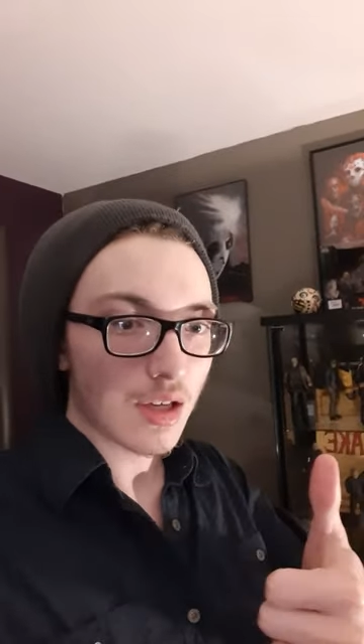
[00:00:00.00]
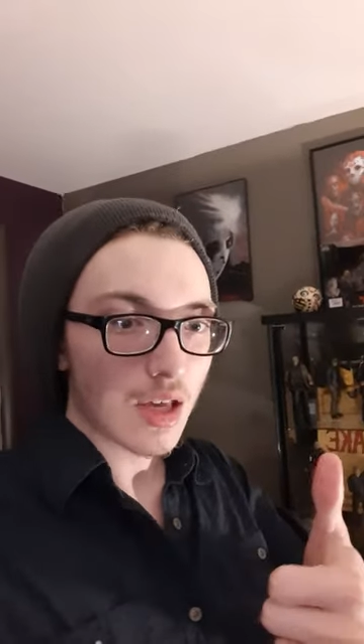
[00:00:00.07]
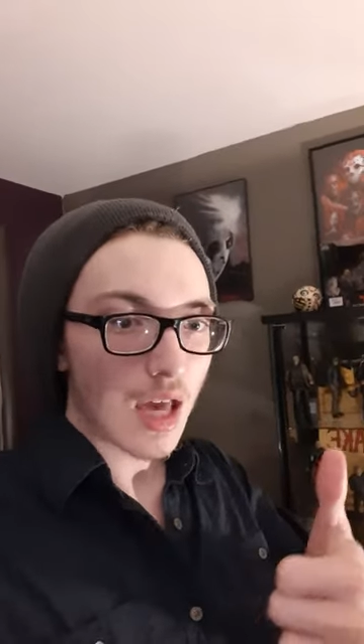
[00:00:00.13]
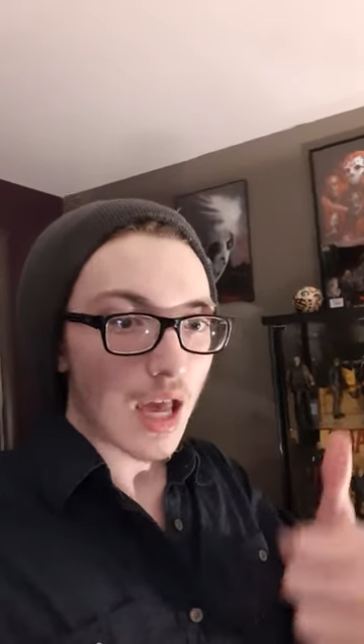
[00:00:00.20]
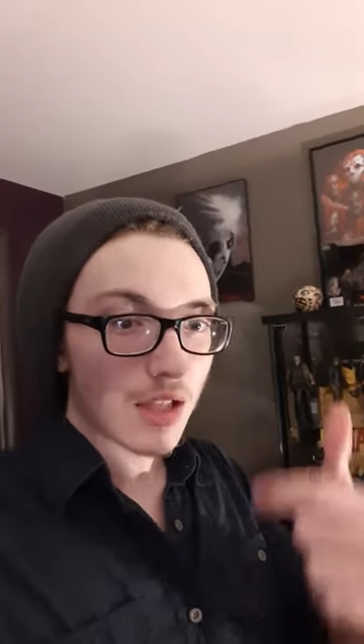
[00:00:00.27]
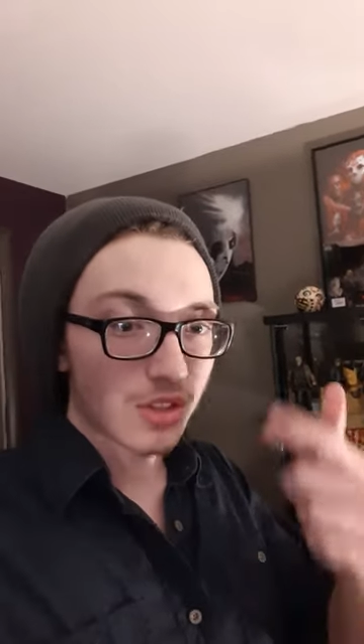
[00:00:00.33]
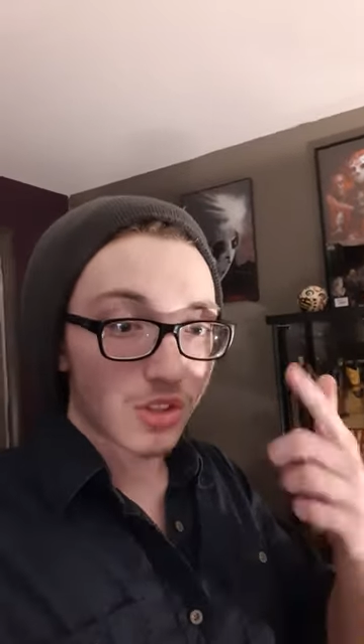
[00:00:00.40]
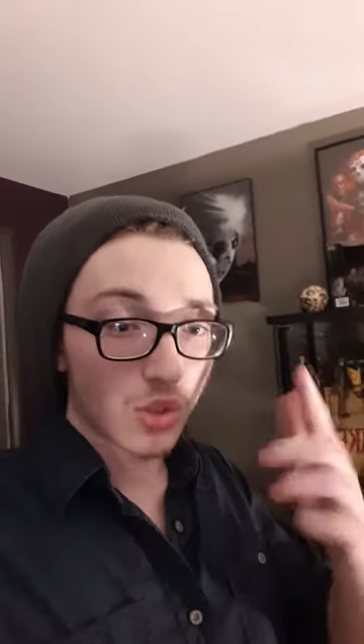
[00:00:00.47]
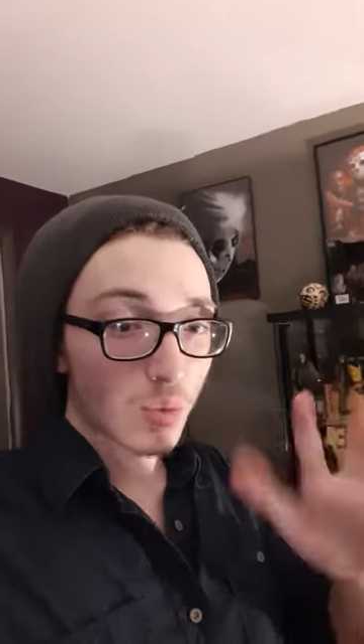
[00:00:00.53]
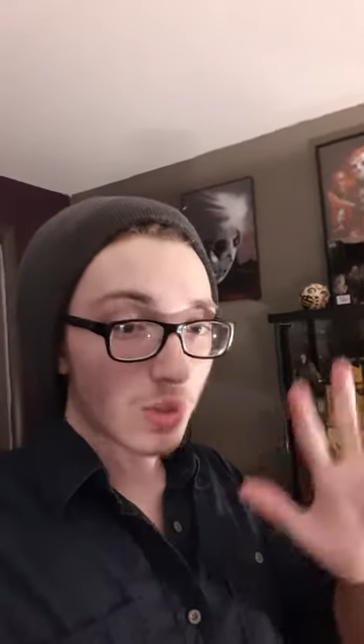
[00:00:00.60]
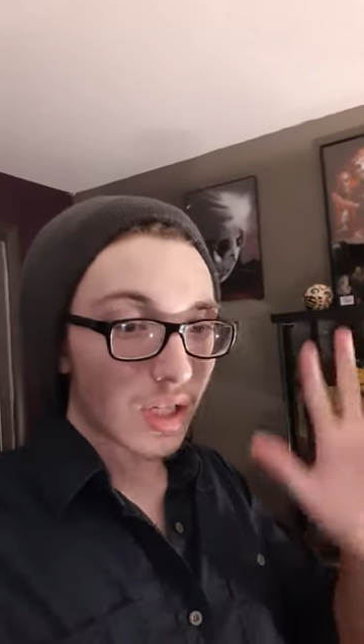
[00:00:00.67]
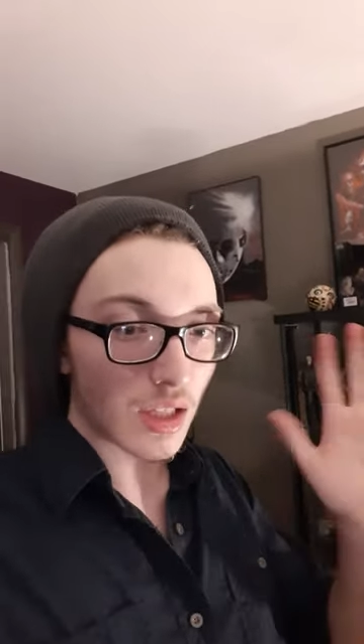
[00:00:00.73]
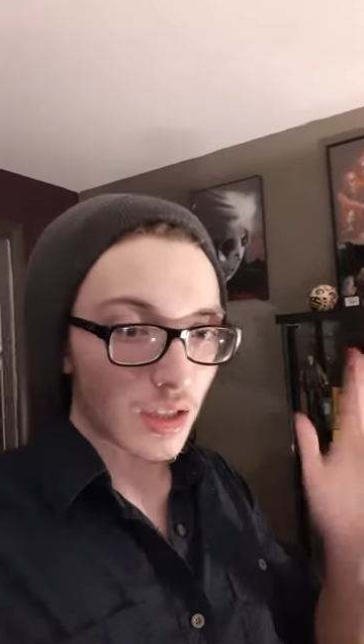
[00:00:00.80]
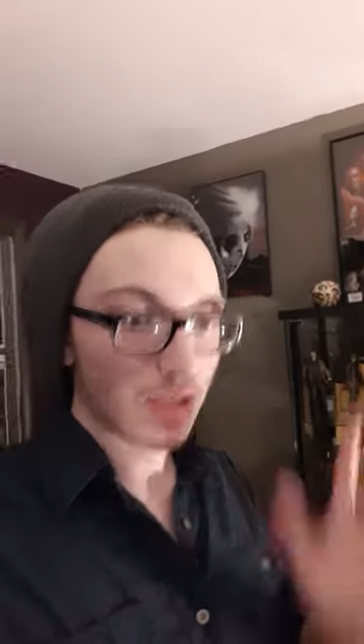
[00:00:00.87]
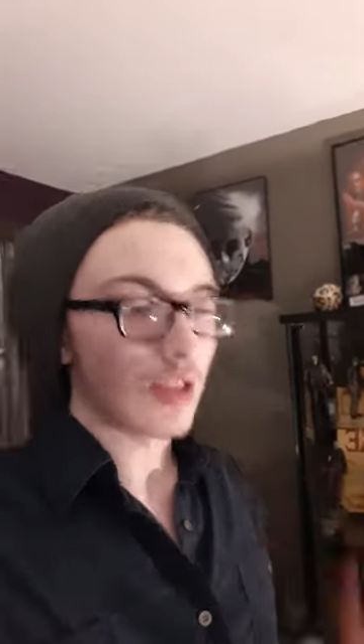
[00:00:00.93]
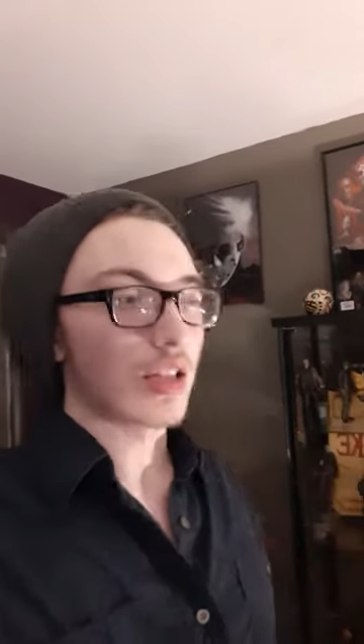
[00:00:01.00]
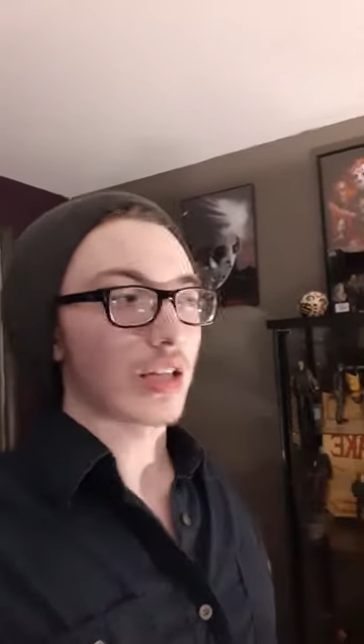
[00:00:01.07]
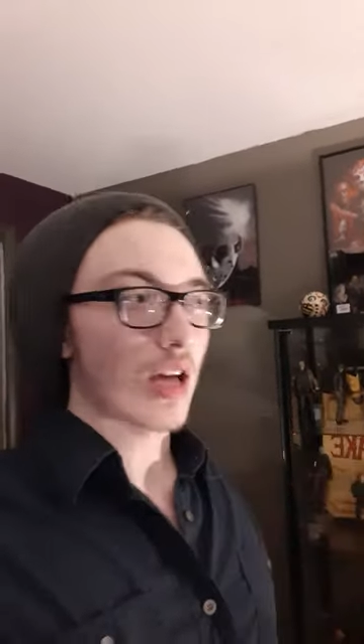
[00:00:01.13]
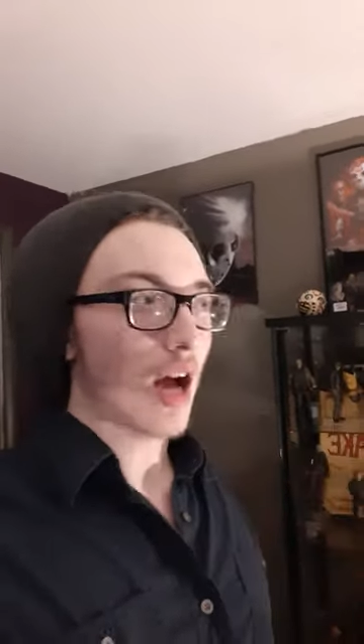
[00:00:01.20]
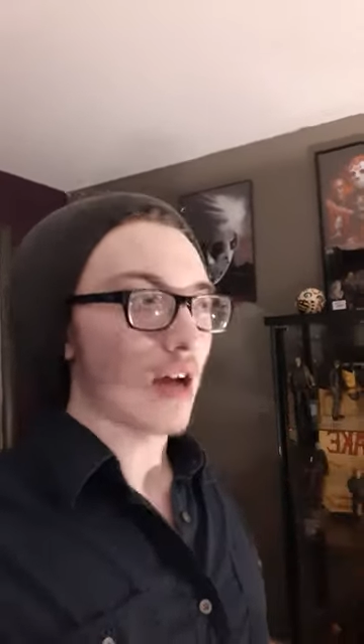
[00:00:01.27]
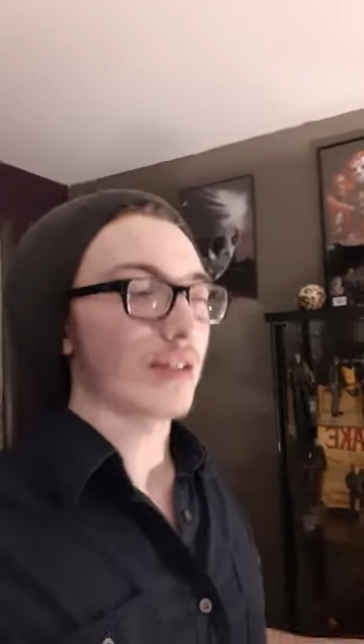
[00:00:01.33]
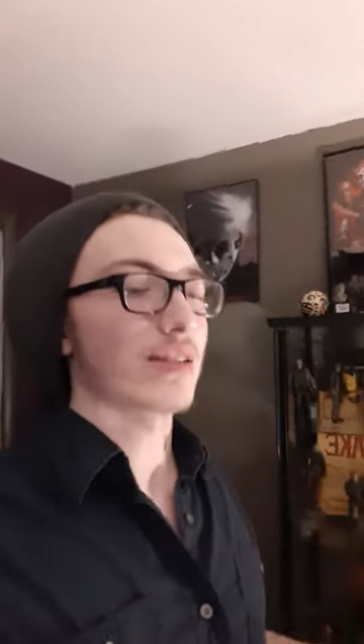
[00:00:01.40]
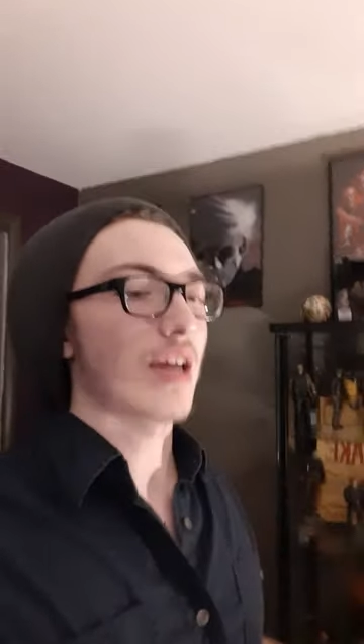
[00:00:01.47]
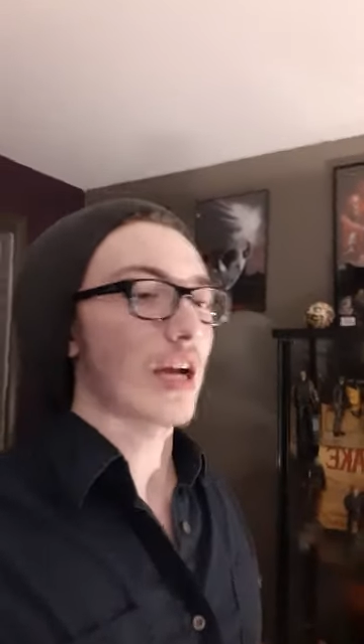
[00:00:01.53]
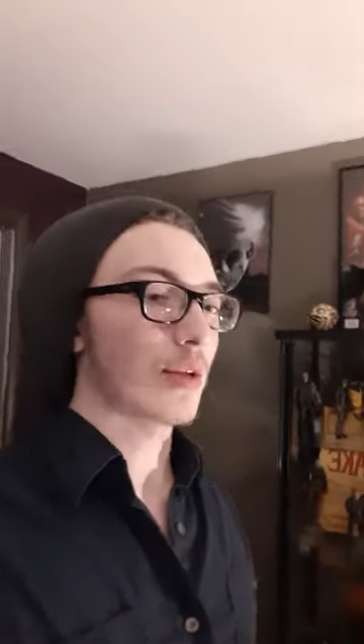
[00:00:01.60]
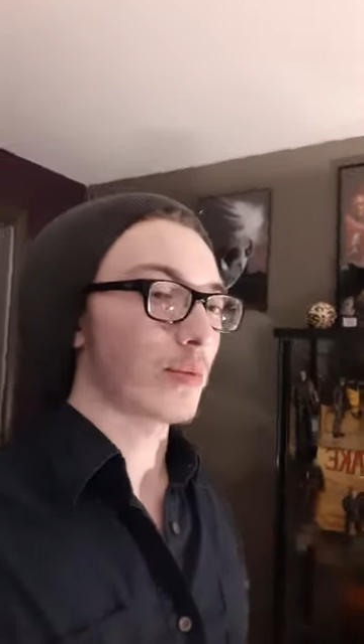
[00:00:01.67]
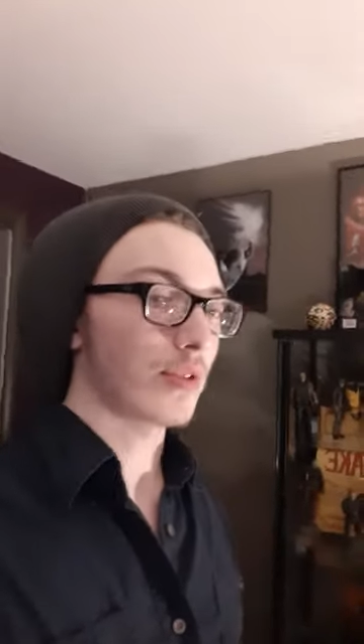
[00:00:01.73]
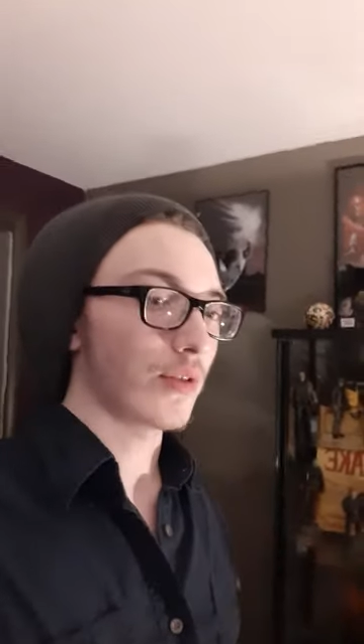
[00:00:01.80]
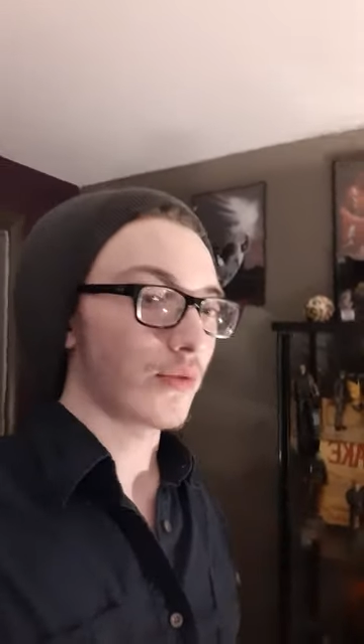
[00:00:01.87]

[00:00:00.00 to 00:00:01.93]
and two, get in contact with the